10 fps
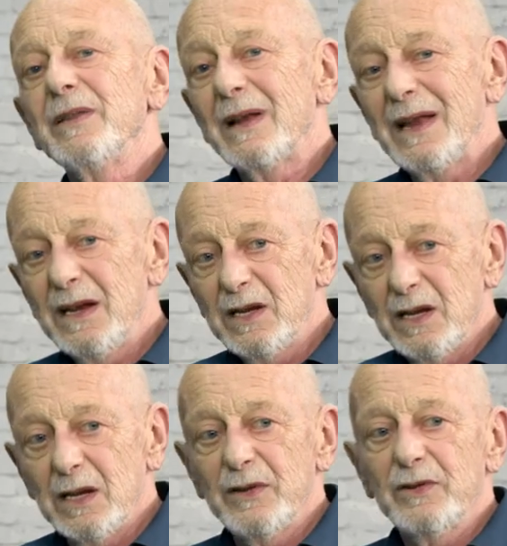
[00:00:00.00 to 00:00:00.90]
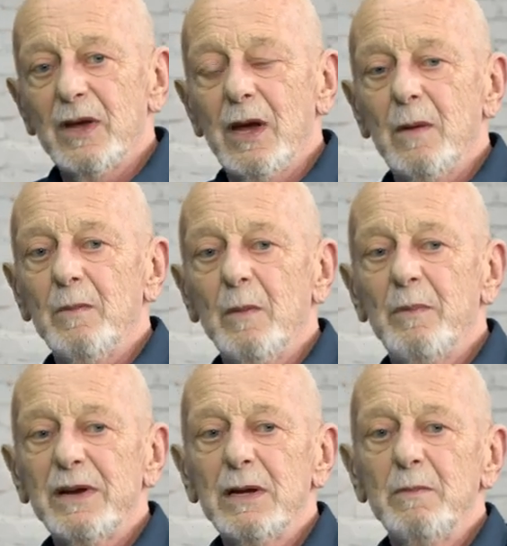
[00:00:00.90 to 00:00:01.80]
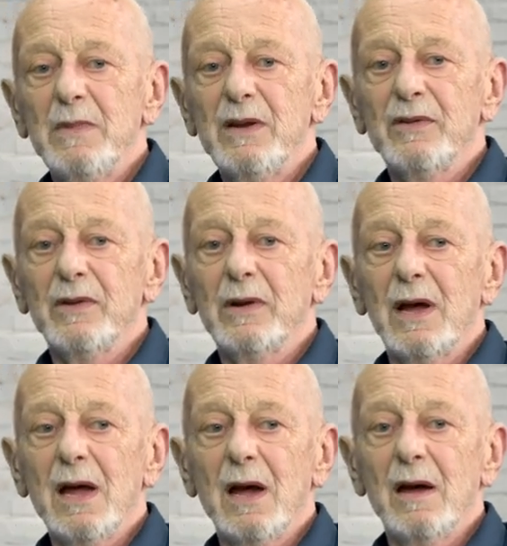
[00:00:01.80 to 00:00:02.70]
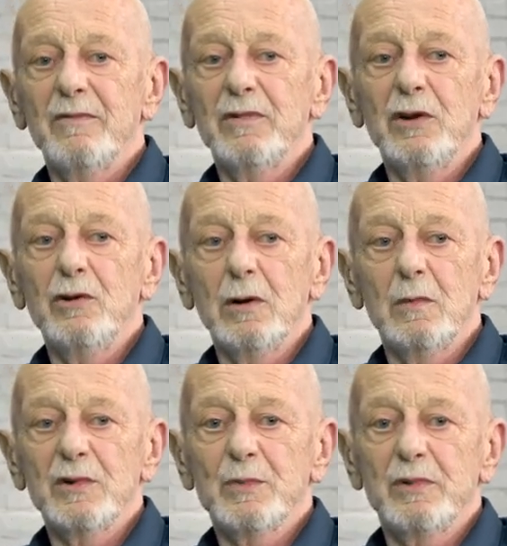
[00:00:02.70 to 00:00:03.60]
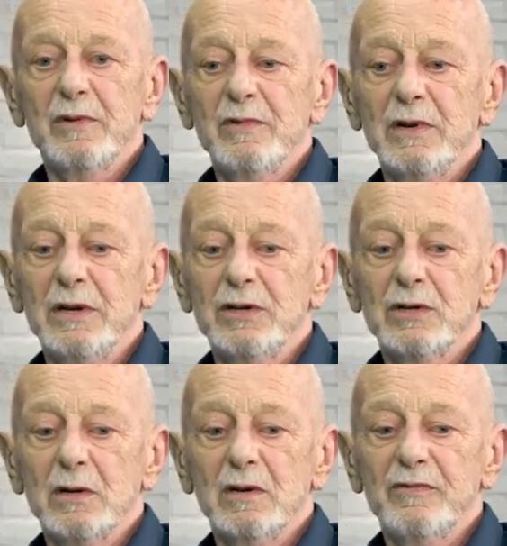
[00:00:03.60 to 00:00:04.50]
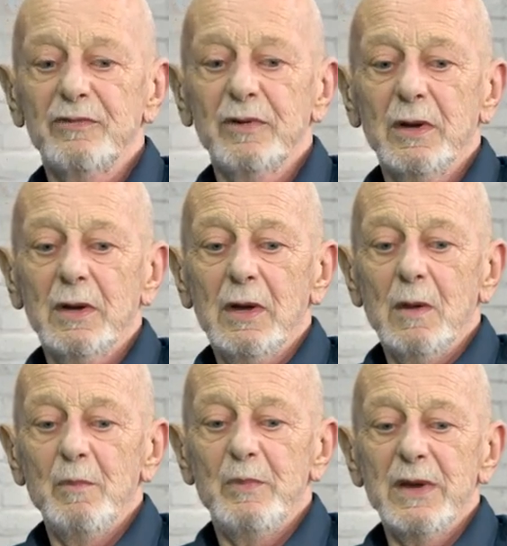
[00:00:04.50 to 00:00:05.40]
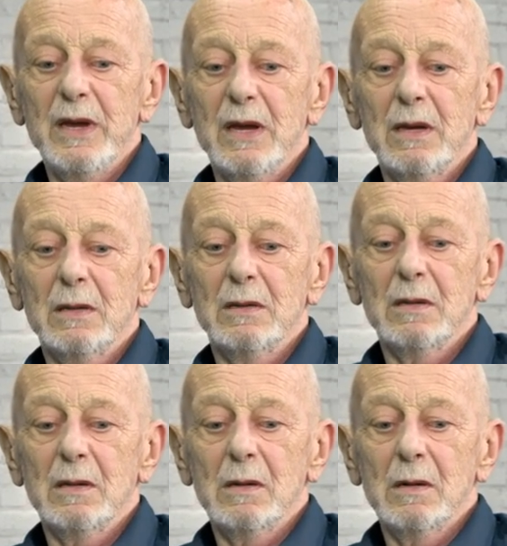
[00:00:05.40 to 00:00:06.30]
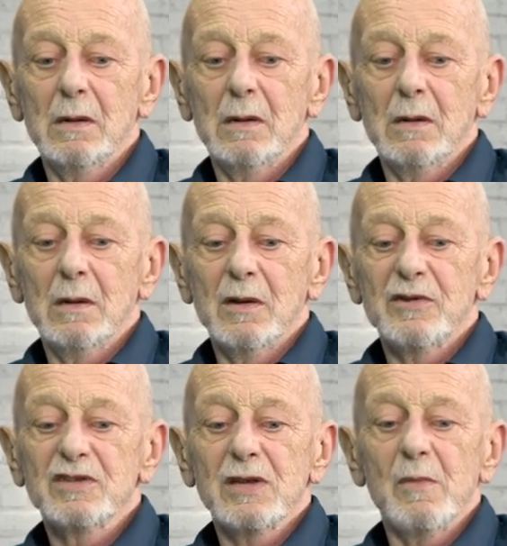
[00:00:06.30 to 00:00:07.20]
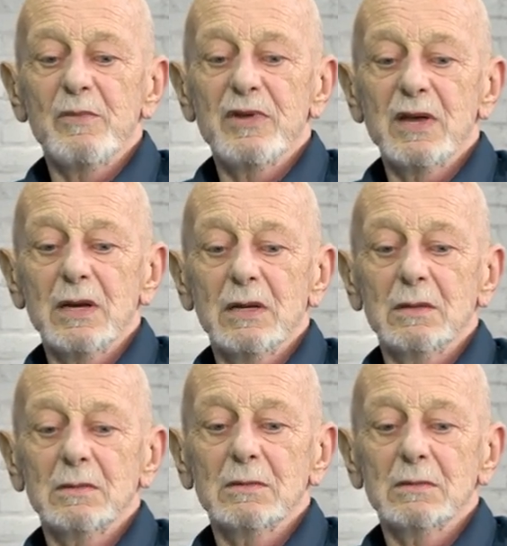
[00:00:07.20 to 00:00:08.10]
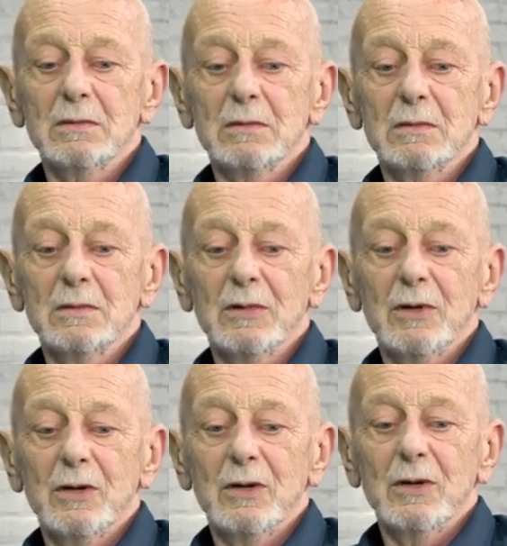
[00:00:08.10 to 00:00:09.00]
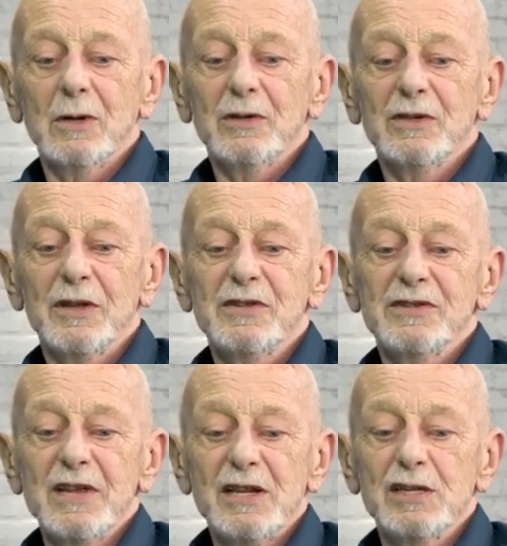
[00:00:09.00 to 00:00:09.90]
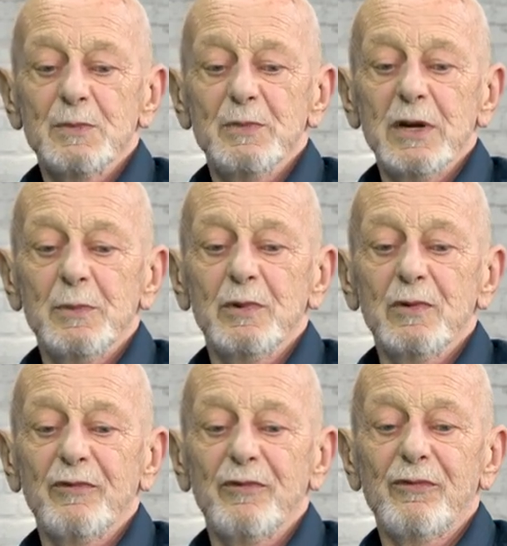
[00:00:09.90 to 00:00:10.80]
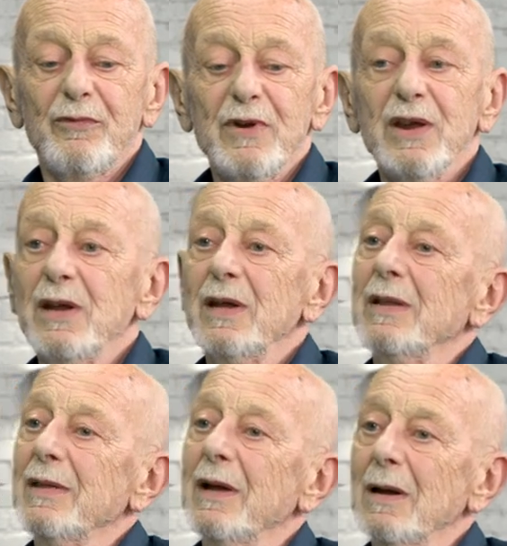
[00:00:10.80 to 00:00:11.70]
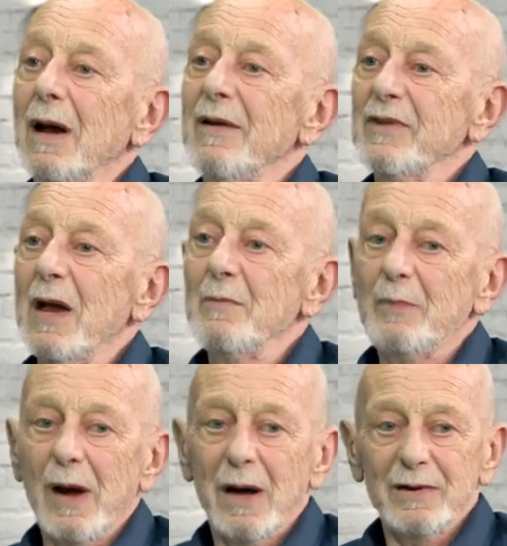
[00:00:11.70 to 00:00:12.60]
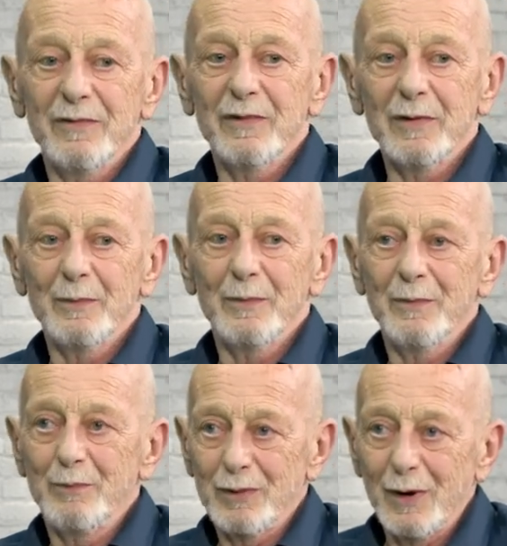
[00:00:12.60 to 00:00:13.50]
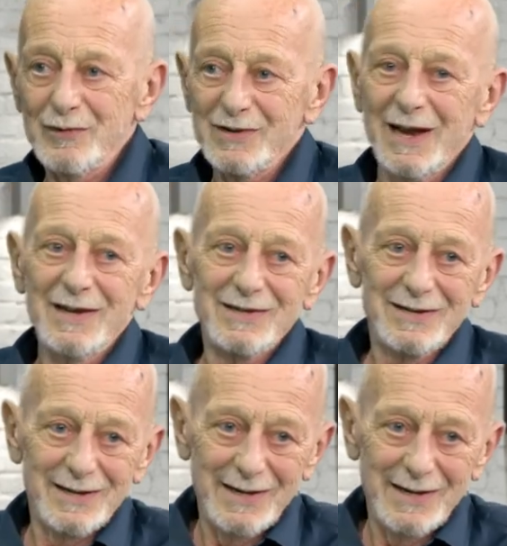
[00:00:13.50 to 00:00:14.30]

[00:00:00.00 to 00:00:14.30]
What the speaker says: the later years, but it means that I have an enormous privilege of being something that sets people free in their lives. I'm part of the process